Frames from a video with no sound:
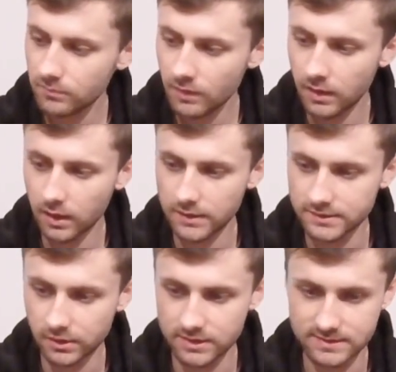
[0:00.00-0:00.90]

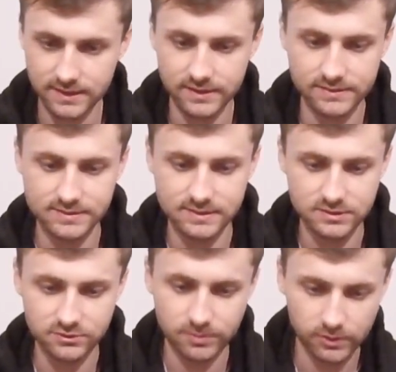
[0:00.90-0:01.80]
so the 10 is these
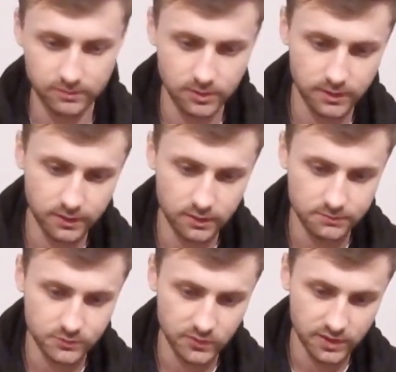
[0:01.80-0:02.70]
2 Pokemon. It comes
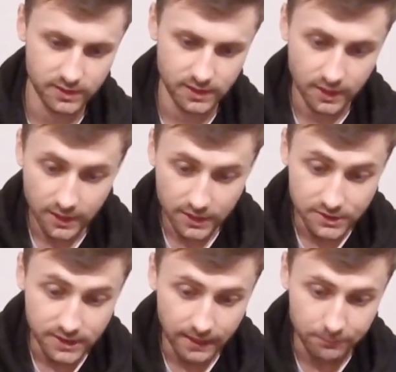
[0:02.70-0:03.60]
with a
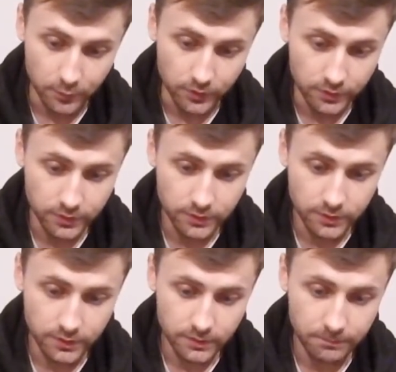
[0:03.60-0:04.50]
Yamper,
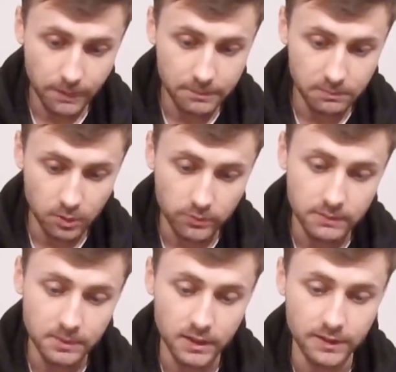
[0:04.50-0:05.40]
puppy
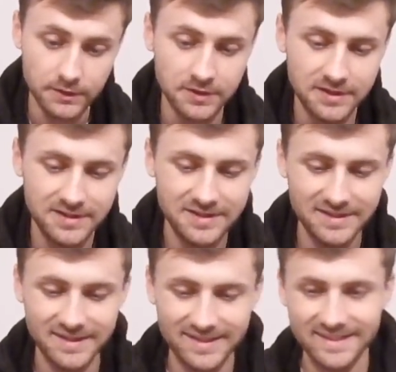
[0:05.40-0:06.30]
Pokemon.
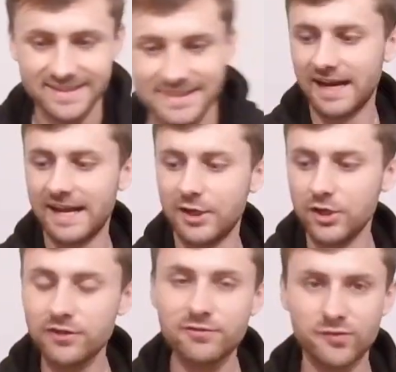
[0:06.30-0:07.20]
I got a
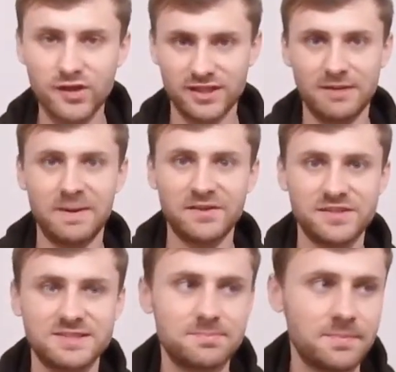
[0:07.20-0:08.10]
good feeling about
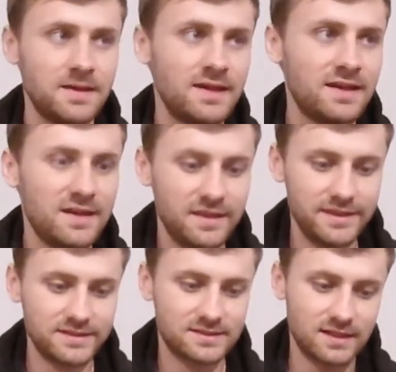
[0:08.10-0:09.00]
this
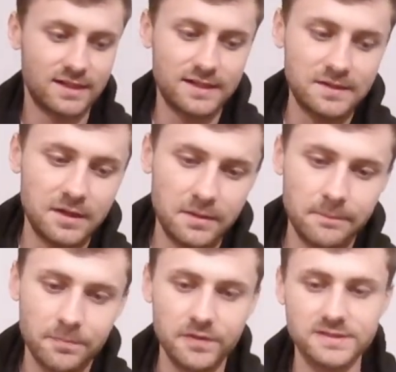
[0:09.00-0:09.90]

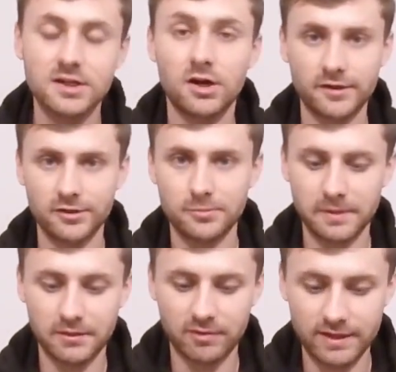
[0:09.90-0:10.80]
card
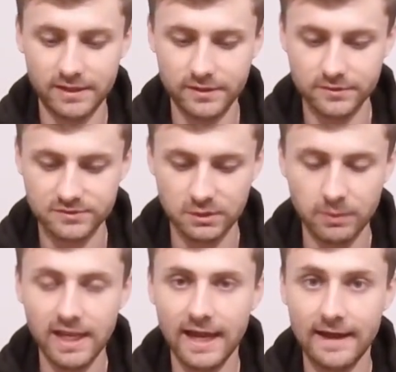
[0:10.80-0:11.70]
opening right here. So
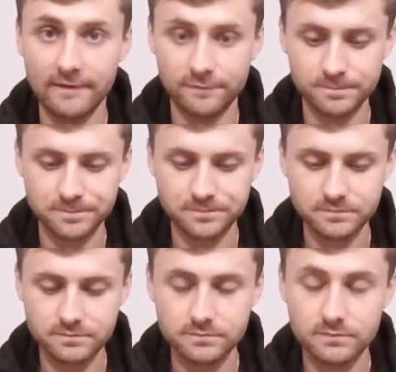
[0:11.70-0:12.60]
we have
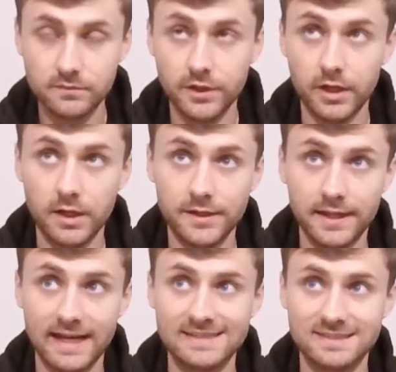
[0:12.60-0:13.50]
done,
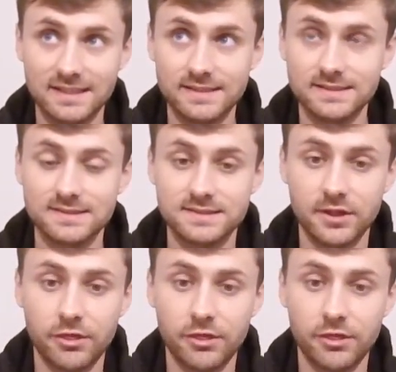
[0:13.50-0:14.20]
like I said, this is the